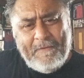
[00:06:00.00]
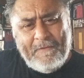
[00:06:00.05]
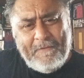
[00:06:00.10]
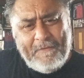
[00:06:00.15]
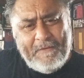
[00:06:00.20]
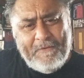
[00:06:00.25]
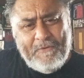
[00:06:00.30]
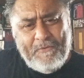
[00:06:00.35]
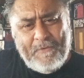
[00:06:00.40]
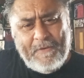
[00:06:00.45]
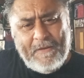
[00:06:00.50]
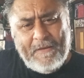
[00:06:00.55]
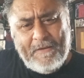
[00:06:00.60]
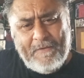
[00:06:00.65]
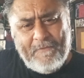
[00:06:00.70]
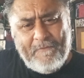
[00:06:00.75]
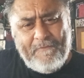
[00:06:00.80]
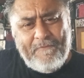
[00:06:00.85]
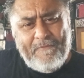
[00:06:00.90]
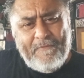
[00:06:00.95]
then you
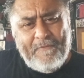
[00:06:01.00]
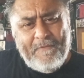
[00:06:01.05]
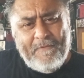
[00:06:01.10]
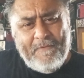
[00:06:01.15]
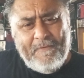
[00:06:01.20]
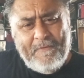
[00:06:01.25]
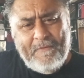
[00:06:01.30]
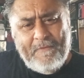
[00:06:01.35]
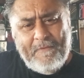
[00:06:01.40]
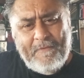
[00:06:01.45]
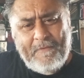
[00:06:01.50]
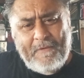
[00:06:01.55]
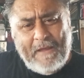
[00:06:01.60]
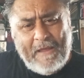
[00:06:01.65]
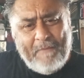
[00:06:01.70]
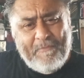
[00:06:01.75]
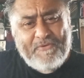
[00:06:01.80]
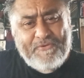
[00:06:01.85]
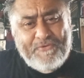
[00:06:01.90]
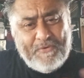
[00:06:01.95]
have
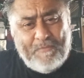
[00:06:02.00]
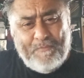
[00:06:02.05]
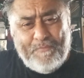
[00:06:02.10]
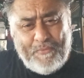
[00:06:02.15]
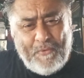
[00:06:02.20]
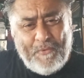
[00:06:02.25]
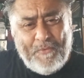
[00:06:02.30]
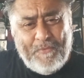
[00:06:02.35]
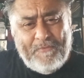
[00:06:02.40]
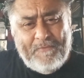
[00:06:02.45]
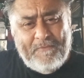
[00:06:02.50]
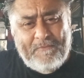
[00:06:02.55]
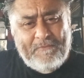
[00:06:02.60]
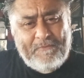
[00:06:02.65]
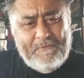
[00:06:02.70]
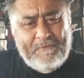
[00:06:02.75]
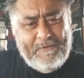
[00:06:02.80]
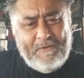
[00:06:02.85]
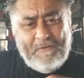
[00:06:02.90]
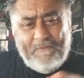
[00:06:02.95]
amateur and pro.
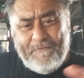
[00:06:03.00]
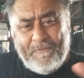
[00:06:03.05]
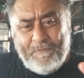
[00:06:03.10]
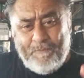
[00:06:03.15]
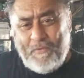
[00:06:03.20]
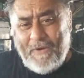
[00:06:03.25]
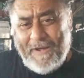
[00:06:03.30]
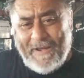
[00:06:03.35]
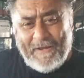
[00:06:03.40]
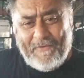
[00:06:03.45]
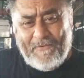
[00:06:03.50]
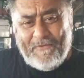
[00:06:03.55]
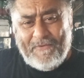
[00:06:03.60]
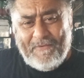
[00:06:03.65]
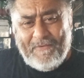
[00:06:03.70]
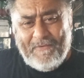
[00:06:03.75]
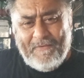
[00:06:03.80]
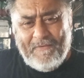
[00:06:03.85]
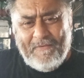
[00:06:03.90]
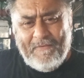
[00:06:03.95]
There are different ranks
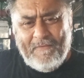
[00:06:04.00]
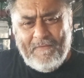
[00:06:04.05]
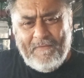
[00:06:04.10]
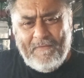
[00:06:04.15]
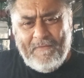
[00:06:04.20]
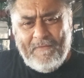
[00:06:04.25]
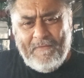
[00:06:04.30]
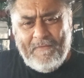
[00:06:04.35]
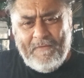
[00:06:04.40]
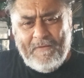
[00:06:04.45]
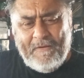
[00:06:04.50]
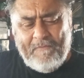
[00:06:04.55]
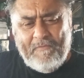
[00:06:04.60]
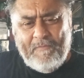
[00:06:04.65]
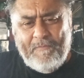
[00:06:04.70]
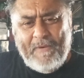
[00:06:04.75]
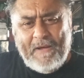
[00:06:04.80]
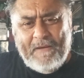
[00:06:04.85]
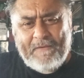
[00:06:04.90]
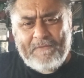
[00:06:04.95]
of a
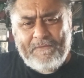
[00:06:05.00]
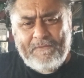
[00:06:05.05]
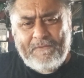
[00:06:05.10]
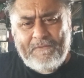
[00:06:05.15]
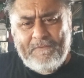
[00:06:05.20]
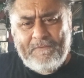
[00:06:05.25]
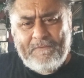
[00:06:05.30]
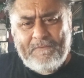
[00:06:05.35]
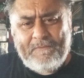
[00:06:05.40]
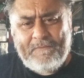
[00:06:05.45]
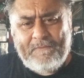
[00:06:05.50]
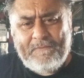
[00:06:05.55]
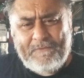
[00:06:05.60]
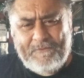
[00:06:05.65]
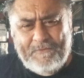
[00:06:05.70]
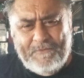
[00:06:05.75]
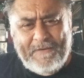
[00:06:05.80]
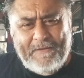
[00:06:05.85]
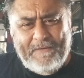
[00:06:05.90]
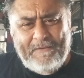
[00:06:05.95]
boxer.
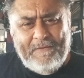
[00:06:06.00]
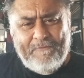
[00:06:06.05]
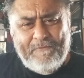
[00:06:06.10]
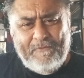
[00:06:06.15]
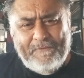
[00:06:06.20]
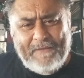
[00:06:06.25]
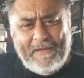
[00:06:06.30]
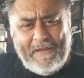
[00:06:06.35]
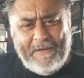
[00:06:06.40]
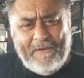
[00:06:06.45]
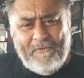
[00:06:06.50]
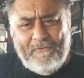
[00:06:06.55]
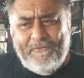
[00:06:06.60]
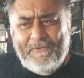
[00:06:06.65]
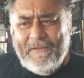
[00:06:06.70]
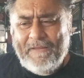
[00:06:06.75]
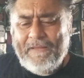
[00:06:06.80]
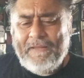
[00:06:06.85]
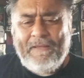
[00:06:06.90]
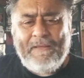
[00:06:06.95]
Okay, different titles.
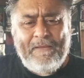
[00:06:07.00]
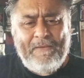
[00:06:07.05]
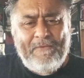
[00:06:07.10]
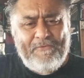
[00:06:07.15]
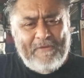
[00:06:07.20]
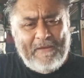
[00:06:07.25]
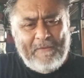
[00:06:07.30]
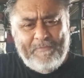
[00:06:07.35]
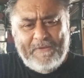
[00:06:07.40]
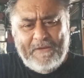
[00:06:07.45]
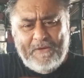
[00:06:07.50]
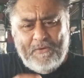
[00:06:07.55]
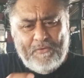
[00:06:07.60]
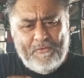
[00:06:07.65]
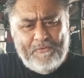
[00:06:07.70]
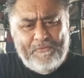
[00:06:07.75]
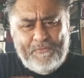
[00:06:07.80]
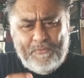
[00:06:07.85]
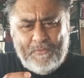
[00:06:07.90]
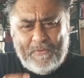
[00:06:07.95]
Same thing
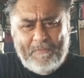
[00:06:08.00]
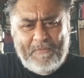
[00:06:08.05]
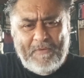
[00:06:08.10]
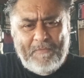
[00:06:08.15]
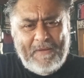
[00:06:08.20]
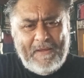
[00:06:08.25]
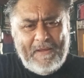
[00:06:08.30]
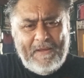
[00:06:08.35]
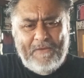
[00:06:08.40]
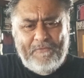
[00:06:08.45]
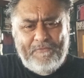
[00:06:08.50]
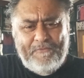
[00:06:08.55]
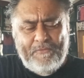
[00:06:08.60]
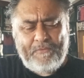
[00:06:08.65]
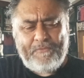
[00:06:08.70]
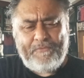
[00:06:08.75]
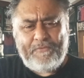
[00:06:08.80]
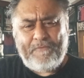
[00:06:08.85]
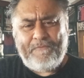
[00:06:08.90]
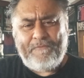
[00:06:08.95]
goes to MMA and so on
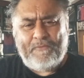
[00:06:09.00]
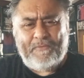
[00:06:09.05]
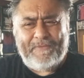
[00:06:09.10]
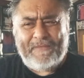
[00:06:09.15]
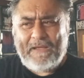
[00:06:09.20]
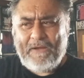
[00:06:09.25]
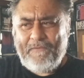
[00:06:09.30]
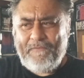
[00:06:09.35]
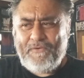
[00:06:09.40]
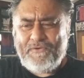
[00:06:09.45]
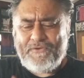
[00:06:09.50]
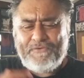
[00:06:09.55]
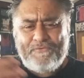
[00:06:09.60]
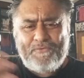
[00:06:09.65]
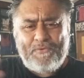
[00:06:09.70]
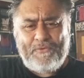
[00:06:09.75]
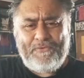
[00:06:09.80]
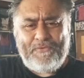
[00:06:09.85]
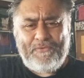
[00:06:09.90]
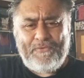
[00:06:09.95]
and so forth. Now, if you just
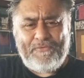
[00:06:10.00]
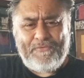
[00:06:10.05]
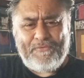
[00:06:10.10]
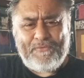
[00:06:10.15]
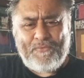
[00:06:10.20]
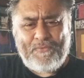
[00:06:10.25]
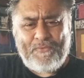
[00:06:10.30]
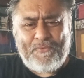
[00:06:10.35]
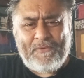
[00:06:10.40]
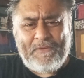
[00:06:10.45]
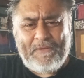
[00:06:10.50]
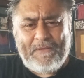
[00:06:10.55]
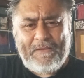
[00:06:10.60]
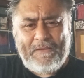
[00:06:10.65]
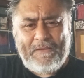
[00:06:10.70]
go to the school